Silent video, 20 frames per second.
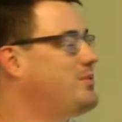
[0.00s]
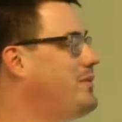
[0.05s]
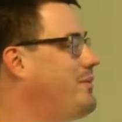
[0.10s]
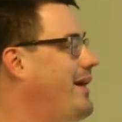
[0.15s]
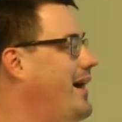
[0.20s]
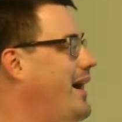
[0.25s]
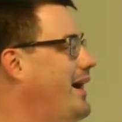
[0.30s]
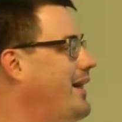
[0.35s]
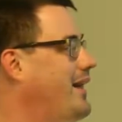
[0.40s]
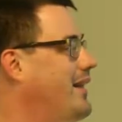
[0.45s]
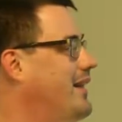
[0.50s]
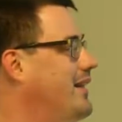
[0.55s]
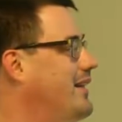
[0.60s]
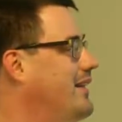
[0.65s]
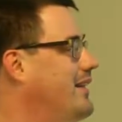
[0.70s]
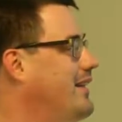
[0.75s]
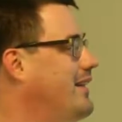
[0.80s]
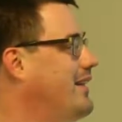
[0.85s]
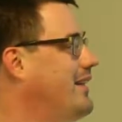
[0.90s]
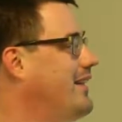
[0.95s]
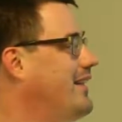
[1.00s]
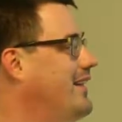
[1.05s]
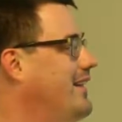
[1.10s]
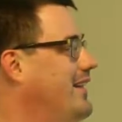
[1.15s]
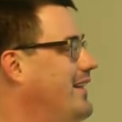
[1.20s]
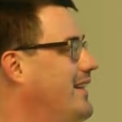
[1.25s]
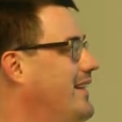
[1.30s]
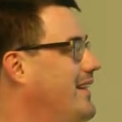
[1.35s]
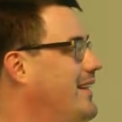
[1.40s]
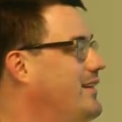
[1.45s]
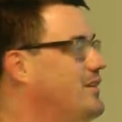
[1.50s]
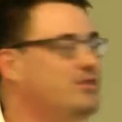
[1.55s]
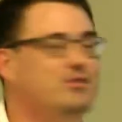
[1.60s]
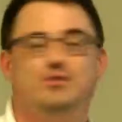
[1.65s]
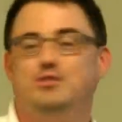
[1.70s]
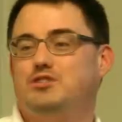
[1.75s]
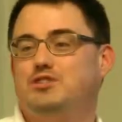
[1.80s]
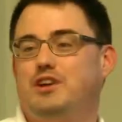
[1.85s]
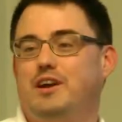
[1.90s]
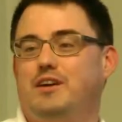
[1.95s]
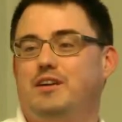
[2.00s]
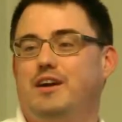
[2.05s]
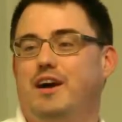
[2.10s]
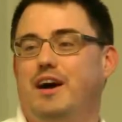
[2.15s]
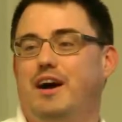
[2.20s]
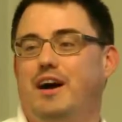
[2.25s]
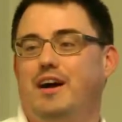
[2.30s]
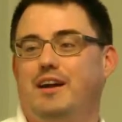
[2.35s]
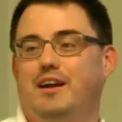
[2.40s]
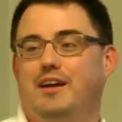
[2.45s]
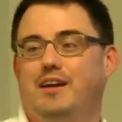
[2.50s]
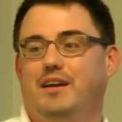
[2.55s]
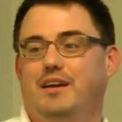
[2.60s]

me back in user share doc.